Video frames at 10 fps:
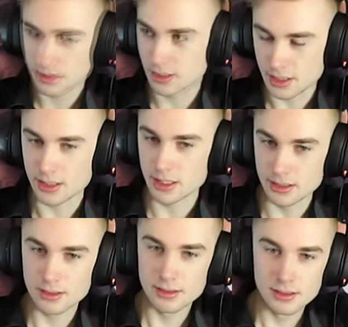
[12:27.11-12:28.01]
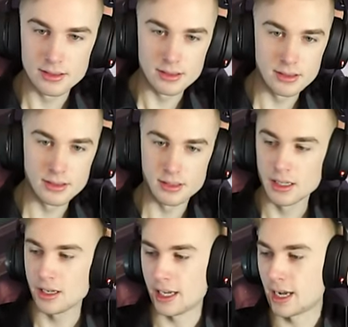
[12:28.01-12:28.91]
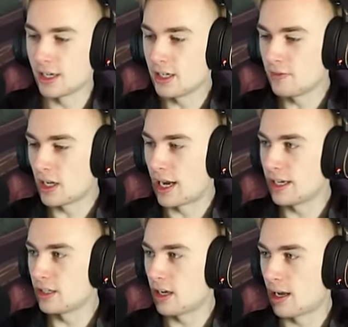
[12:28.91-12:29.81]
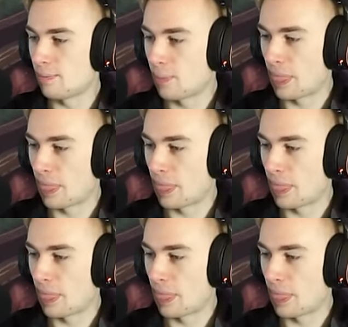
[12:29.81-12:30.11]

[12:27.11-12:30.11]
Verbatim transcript: This is it. And I could even, I could, uh,